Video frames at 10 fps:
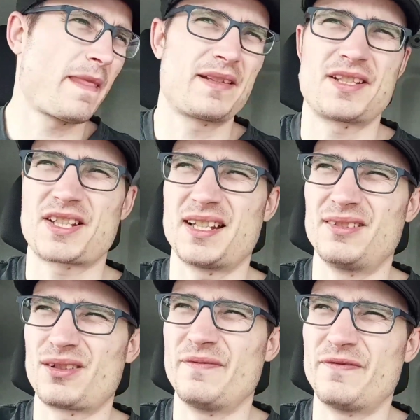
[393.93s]
just kind of
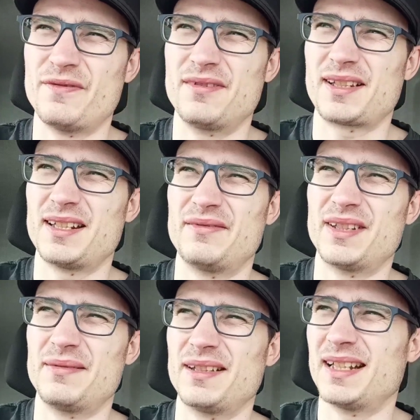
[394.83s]
looking for kind of
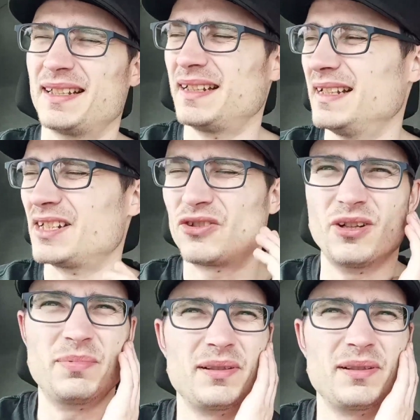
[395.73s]
like an idealist job,